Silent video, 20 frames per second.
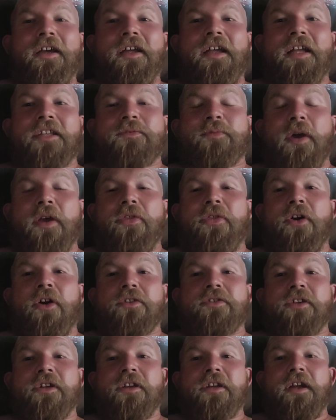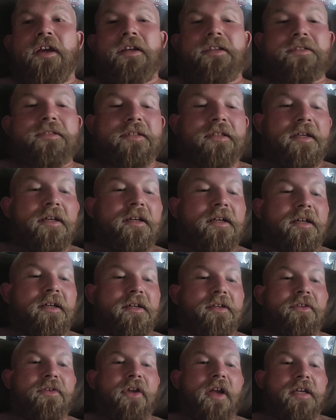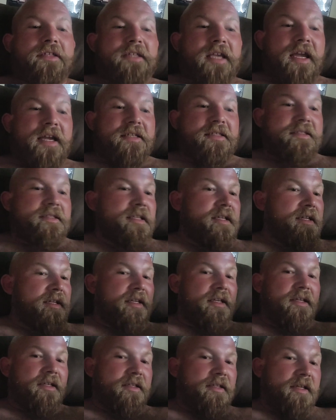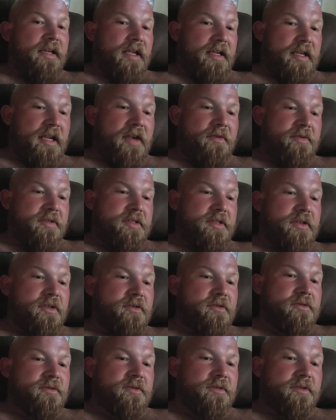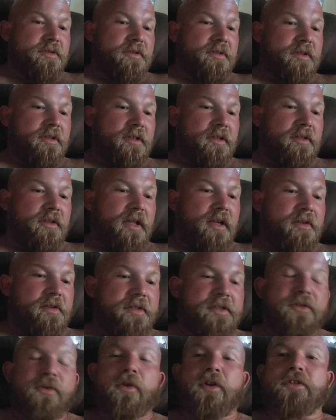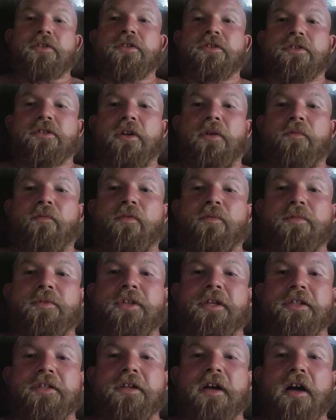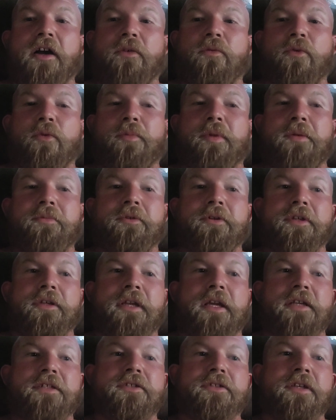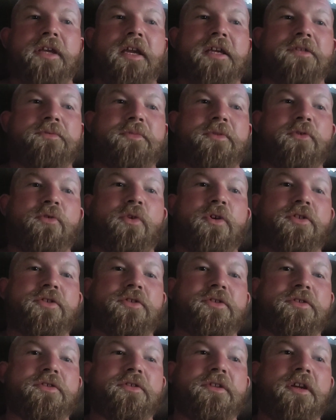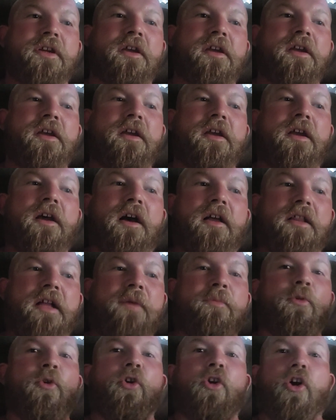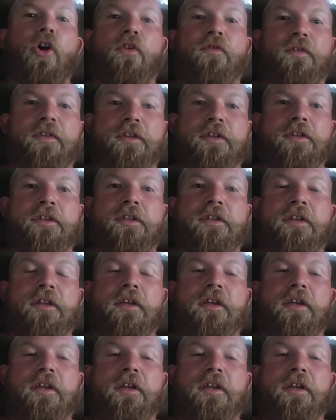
That's my thoughts on it, guys. You guys asked, I gave it to you. A lot of these questions come from TikTok, where people can actually ask me questions a lot more often.